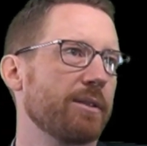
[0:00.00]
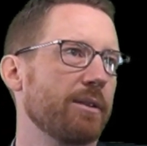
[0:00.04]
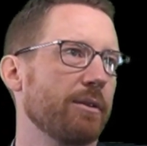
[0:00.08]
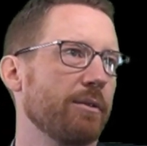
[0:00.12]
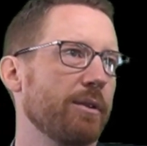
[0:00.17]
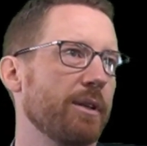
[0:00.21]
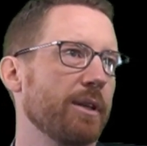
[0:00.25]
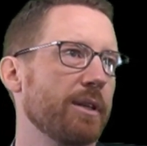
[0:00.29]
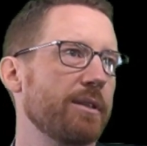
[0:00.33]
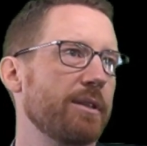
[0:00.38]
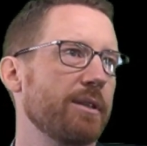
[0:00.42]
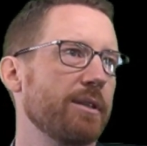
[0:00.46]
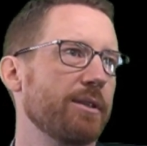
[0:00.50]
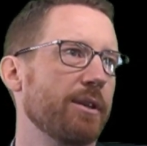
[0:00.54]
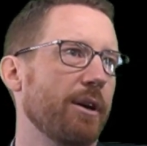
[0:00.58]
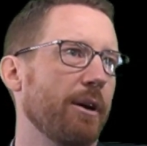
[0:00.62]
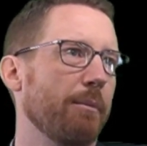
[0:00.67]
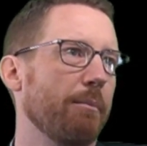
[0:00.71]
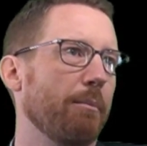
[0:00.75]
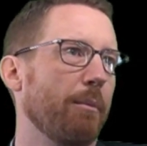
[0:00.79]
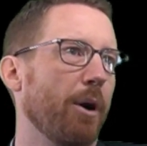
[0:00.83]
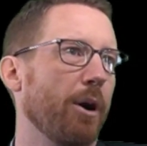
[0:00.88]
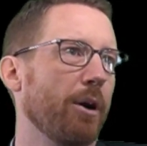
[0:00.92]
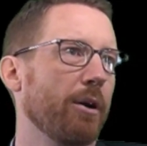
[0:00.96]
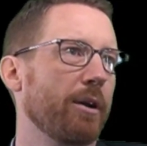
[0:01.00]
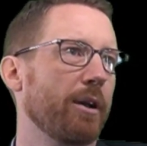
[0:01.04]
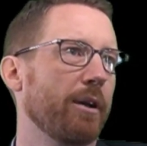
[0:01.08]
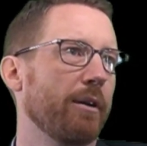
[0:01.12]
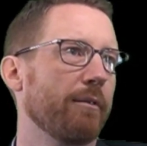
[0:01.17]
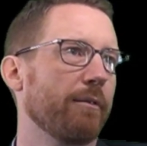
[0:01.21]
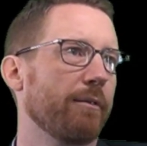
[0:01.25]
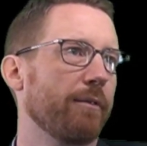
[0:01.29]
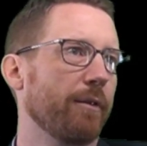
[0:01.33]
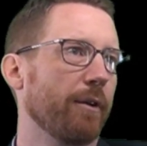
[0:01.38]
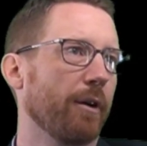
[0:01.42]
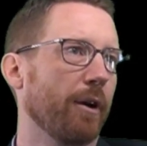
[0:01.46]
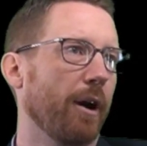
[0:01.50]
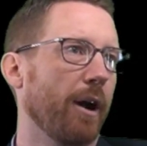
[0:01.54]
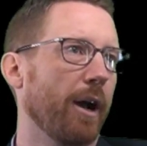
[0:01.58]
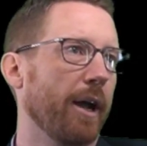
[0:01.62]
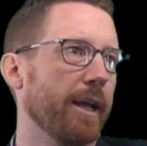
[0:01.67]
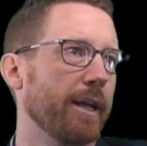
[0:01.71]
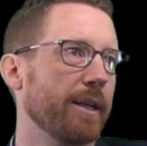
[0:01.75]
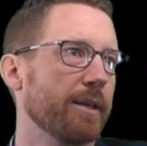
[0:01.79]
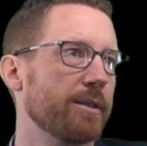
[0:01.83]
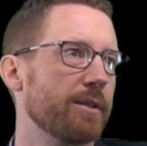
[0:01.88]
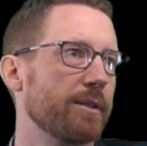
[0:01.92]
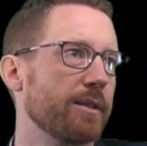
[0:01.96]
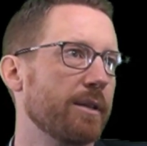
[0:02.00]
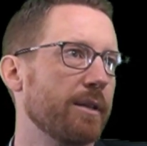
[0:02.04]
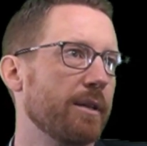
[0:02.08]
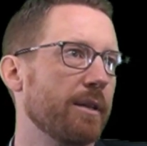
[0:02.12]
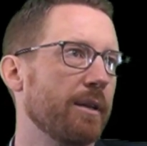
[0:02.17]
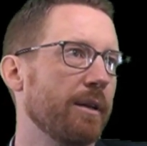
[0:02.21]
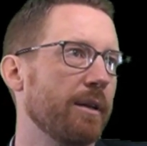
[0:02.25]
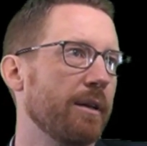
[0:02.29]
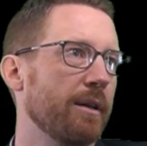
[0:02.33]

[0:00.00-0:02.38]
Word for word: So this is our market for ice.